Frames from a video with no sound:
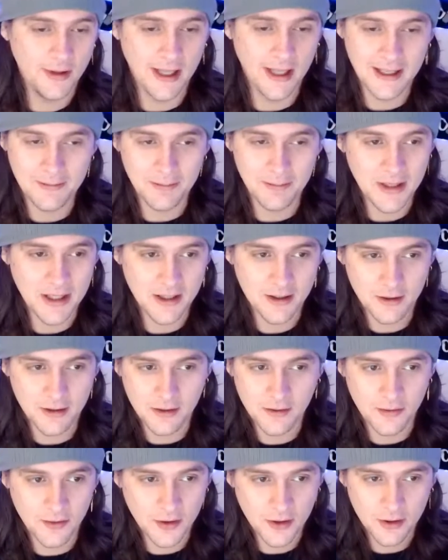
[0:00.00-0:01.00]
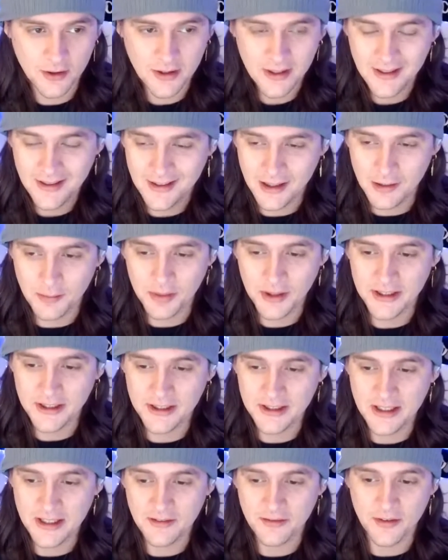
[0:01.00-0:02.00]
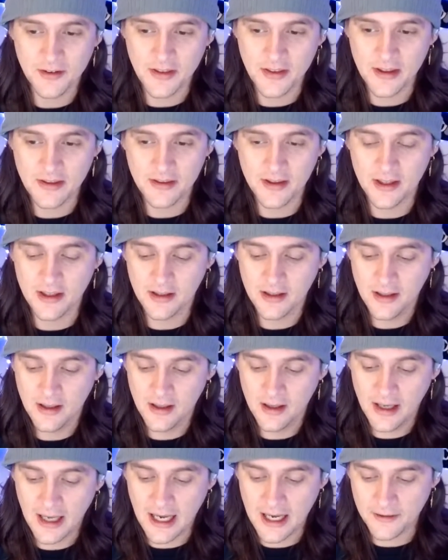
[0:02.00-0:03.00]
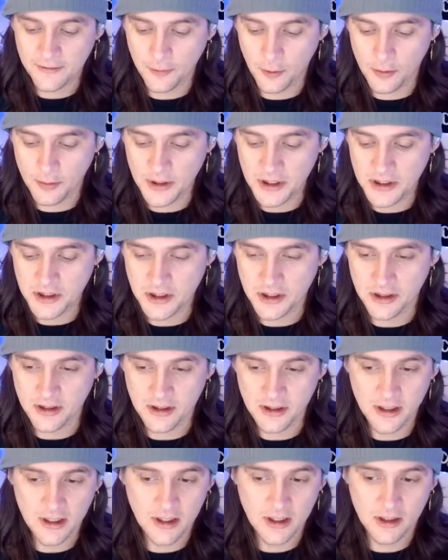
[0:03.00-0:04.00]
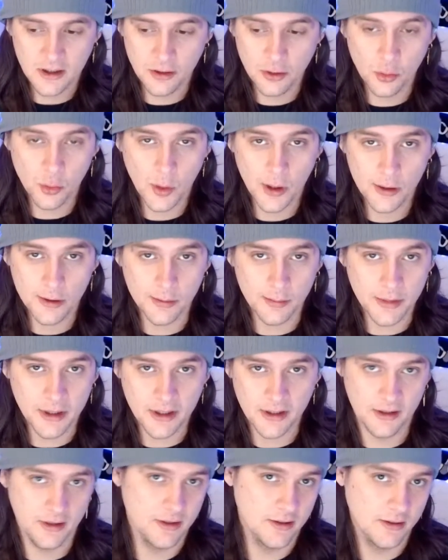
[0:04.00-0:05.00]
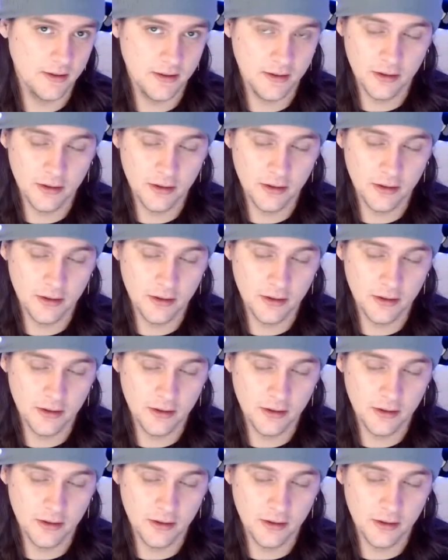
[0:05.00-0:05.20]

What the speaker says: like me or you feel completely different than the aforementioned, you're welcome here.